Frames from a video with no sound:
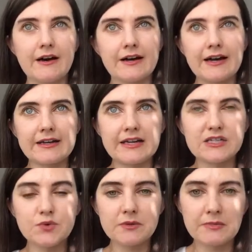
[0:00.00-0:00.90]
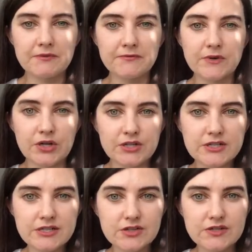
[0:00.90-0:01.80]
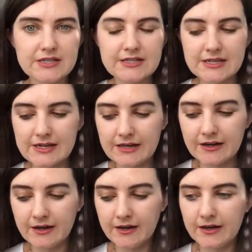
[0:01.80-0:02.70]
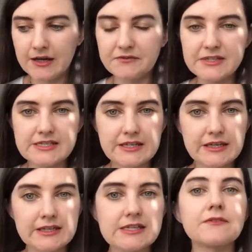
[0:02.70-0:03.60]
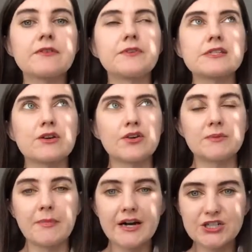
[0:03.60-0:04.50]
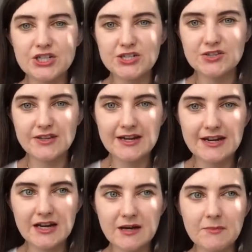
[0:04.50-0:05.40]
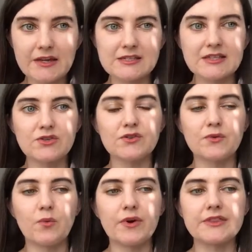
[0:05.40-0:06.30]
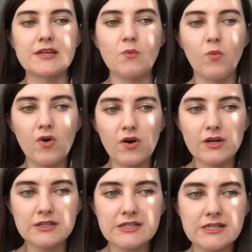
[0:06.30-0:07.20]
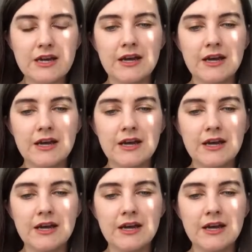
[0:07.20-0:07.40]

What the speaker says: connect with me first to see if it's a good match to them, is it good for what they want.